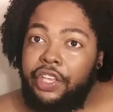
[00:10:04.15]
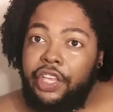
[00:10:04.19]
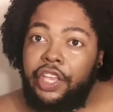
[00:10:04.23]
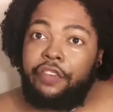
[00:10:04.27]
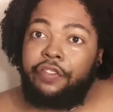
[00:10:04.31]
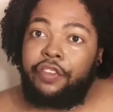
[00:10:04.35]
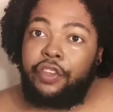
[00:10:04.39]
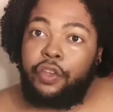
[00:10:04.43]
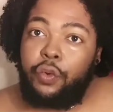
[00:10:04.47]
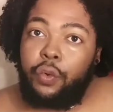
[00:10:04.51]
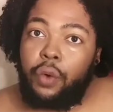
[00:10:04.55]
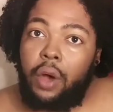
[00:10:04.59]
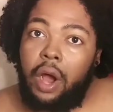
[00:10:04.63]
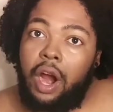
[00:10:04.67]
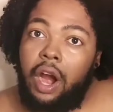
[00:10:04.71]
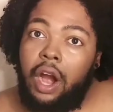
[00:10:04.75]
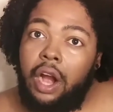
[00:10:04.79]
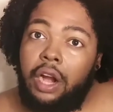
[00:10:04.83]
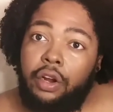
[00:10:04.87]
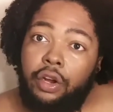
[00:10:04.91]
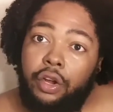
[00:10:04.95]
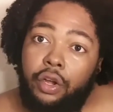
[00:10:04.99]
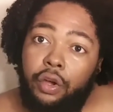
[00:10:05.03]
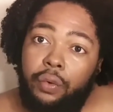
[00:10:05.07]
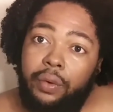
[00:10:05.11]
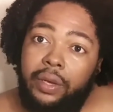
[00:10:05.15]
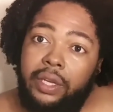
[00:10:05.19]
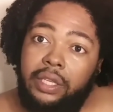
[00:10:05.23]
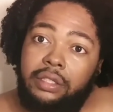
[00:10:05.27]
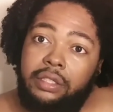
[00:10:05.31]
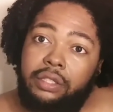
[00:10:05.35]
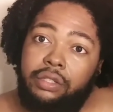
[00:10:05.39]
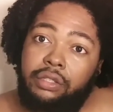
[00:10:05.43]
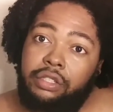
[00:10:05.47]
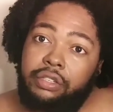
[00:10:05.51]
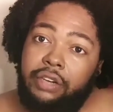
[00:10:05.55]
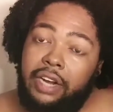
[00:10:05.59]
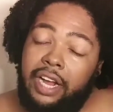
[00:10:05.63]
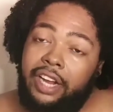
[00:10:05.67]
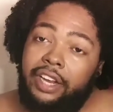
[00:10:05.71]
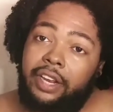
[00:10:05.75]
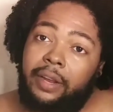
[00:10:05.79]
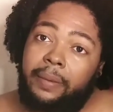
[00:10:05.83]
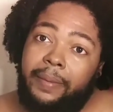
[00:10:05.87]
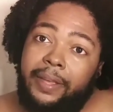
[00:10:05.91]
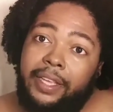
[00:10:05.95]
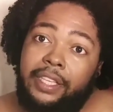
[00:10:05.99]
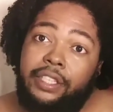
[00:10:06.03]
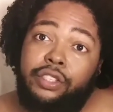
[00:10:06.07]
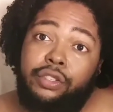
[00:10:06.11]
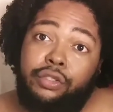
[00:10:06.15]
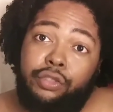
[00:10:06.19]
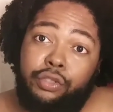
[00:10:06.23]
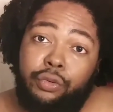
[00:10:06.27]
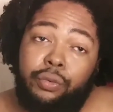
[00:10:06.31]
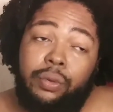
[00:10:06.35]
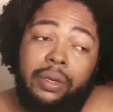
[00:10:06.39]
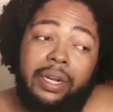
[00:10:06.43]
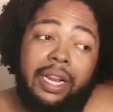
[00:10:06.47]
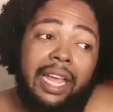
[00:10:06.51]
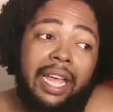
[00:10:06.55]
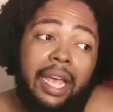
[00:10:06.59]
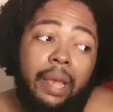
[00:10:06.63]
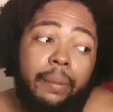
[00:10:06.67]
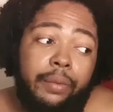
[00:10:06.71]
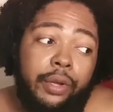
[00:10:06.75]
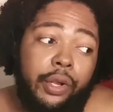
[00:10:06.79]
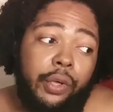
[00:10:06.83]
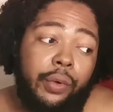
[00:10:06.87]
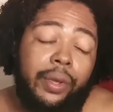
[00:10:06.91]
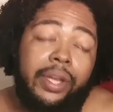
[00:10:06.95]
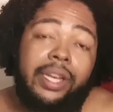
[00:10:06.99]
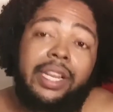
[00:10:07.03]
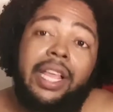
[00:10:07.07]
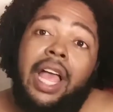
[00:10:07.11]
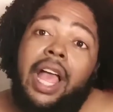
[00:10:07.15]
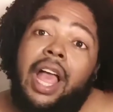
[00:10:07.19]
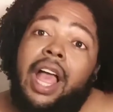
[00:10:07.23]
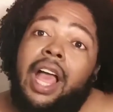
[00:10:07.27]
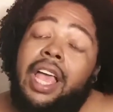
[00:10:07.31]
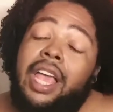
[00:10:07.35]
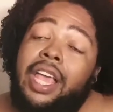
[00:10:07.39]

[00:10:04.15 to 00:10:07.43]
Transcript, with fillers: if you are going to try your best to do what I'm doing